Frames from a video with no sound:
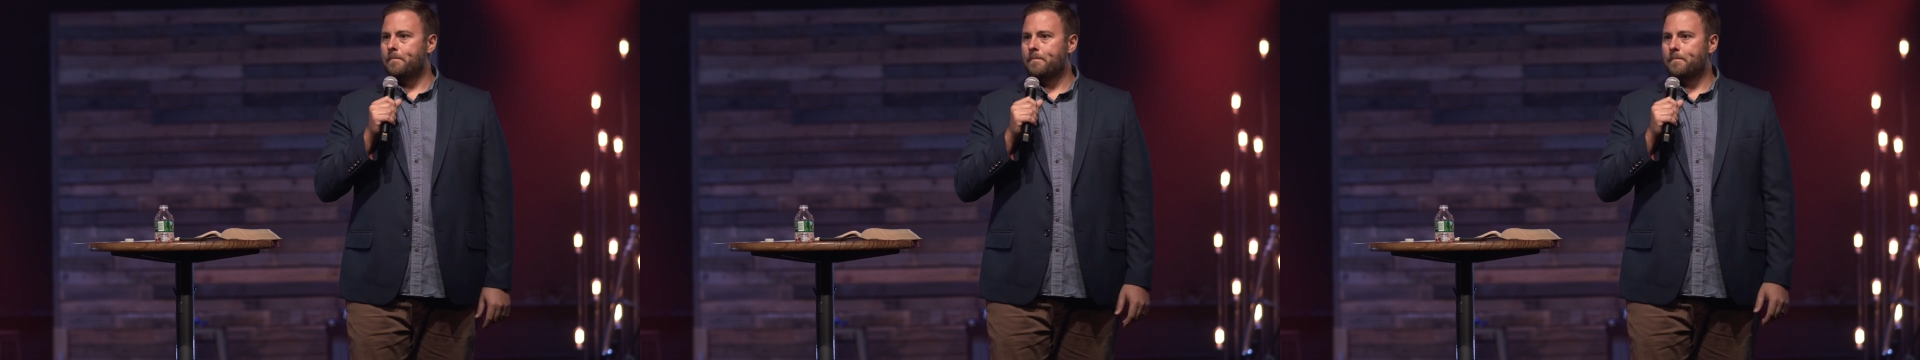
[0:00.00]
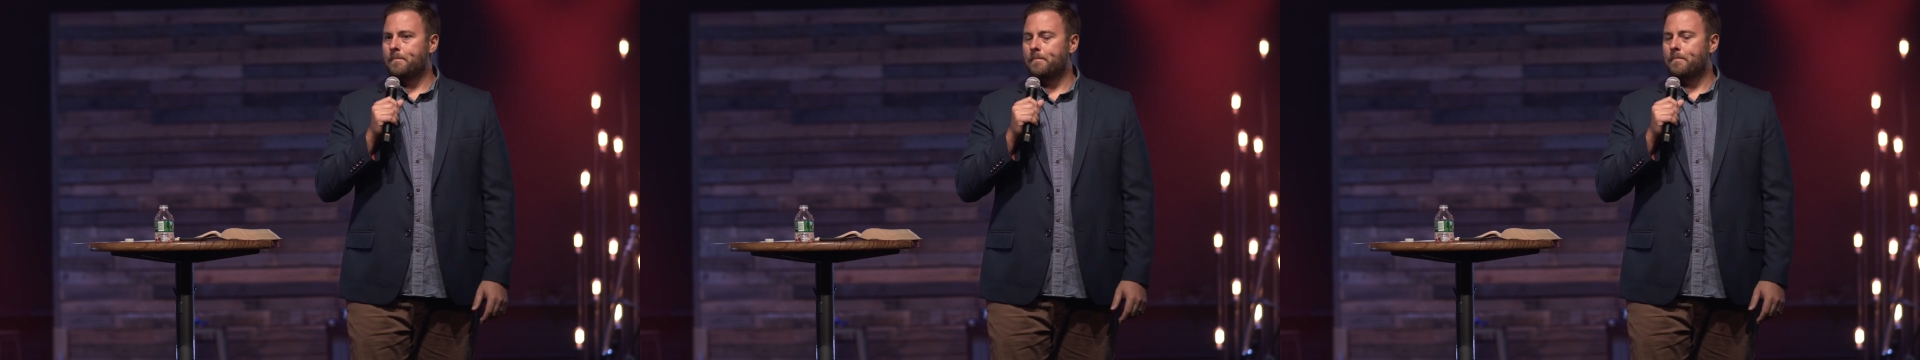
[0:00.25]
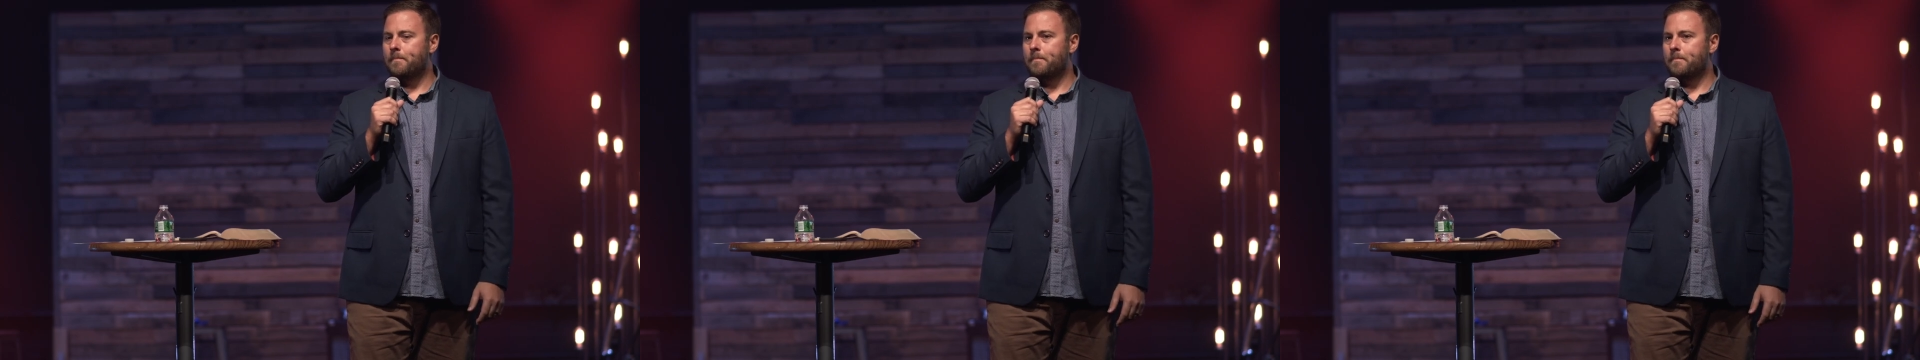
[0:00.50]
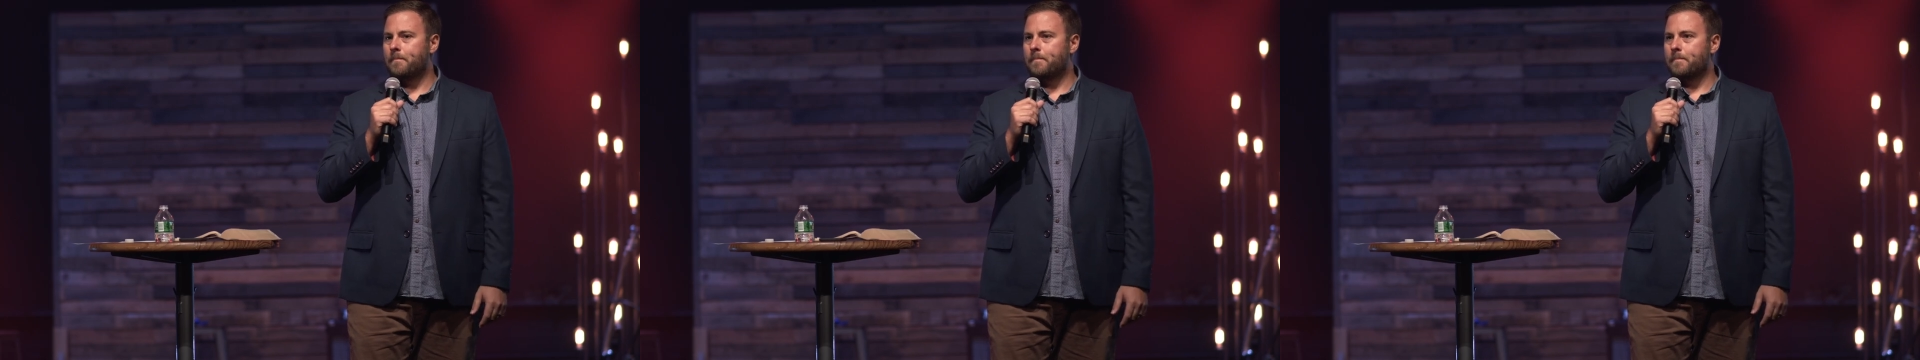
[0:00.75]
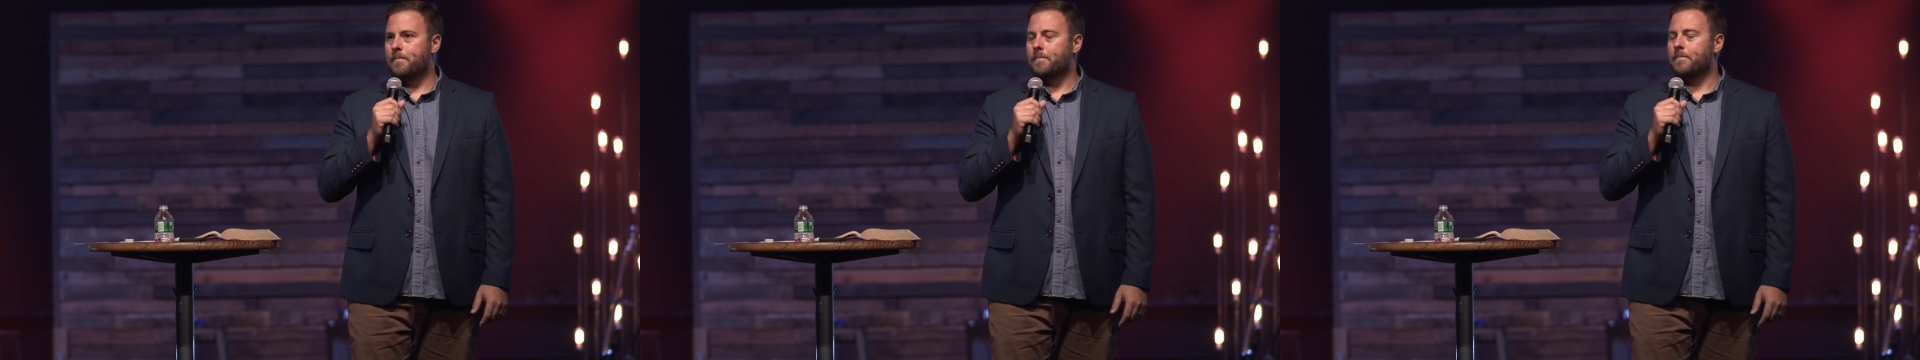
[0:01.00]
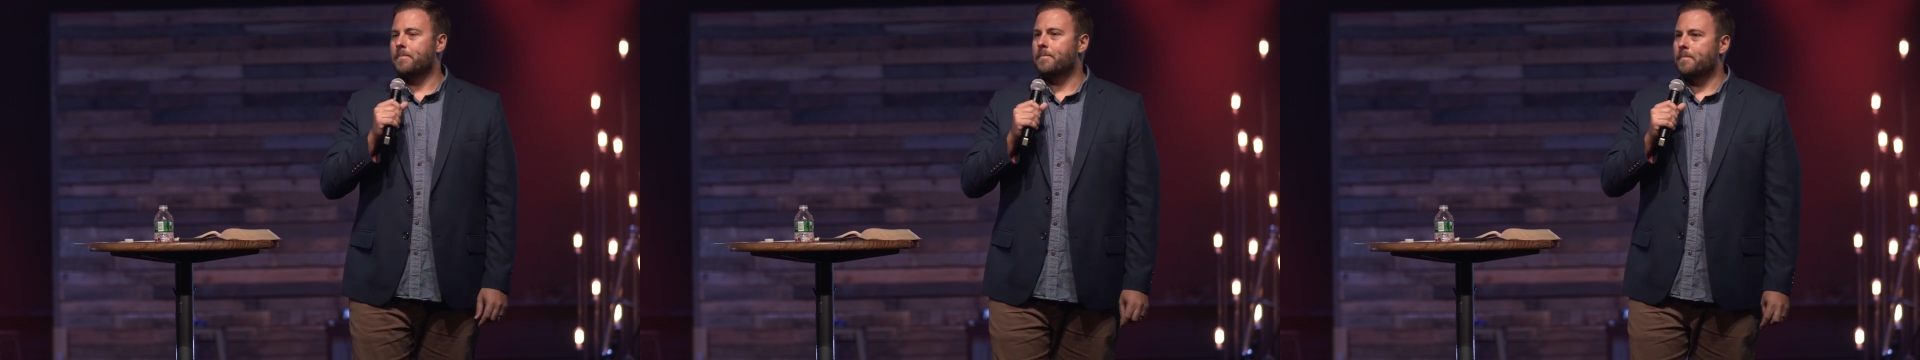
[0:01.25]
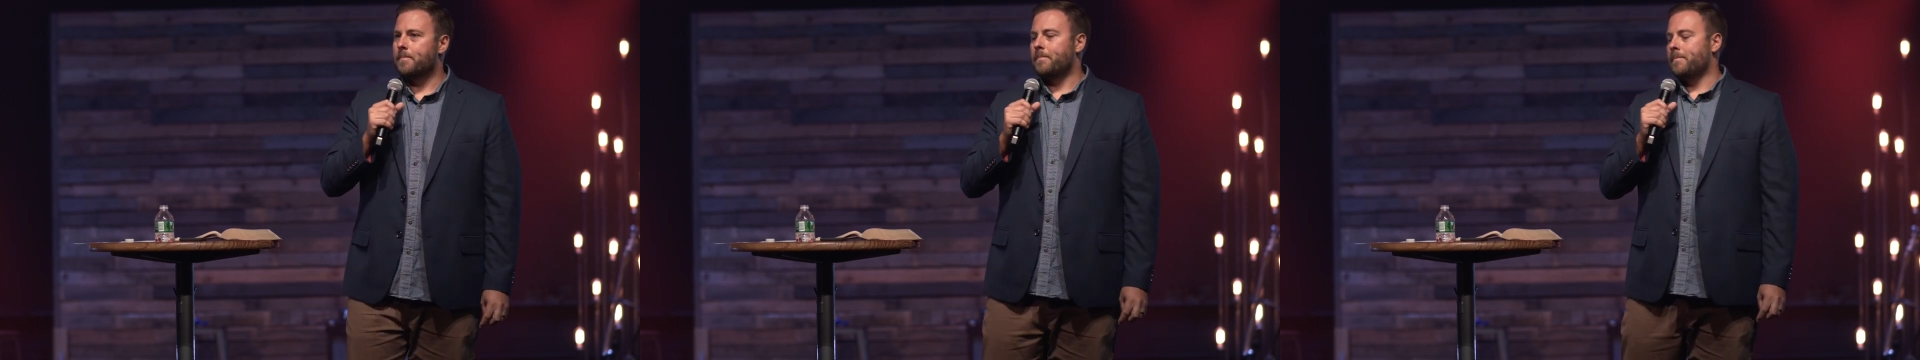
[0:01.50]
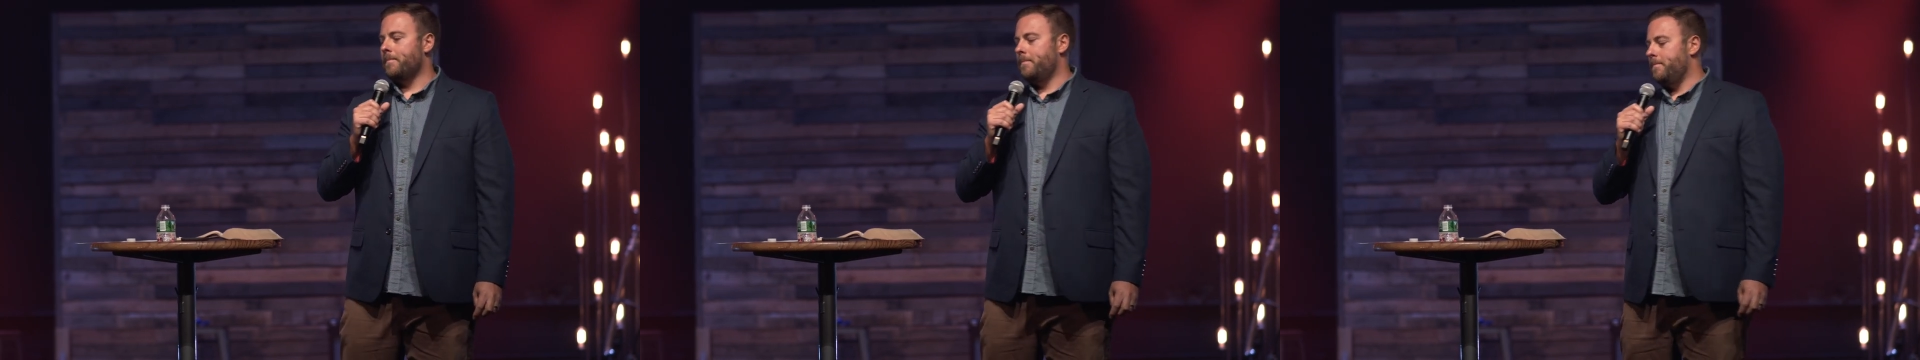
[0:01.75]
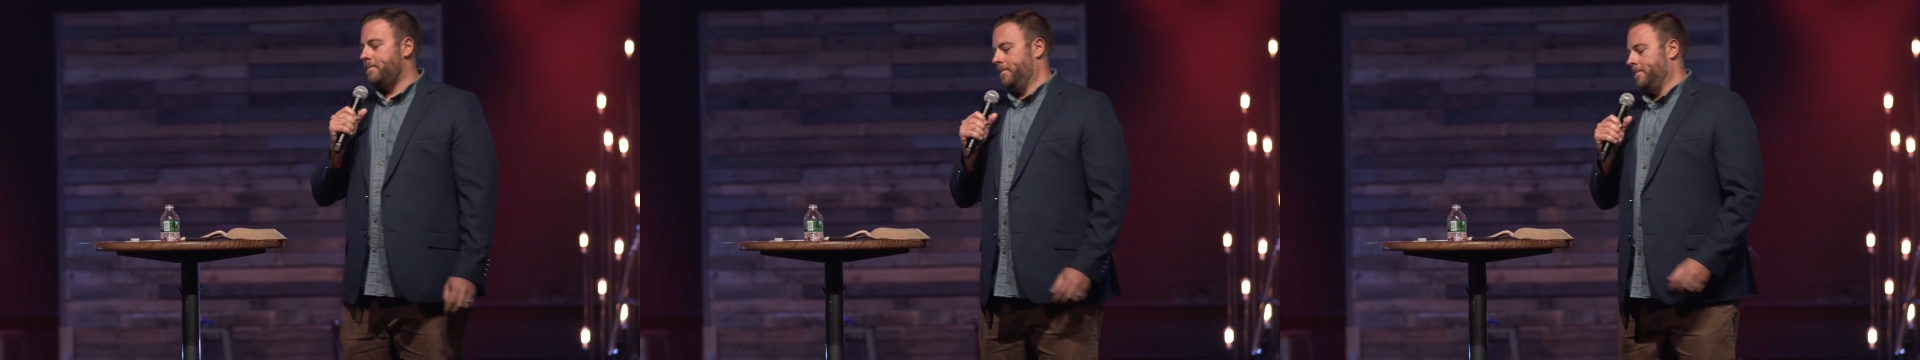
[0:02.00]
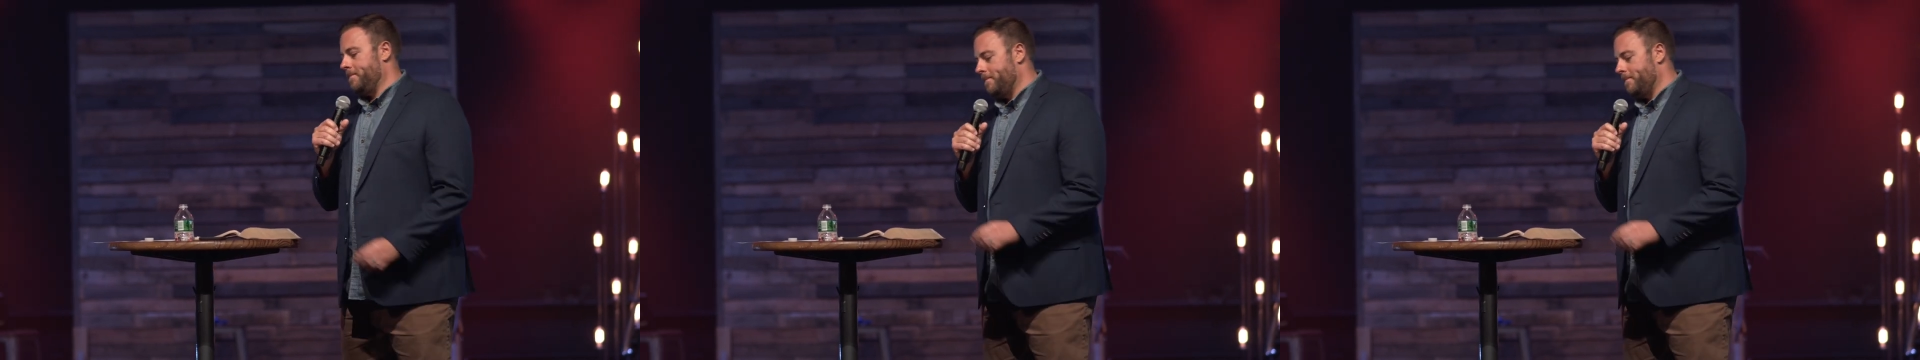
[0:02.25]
Nothing is said.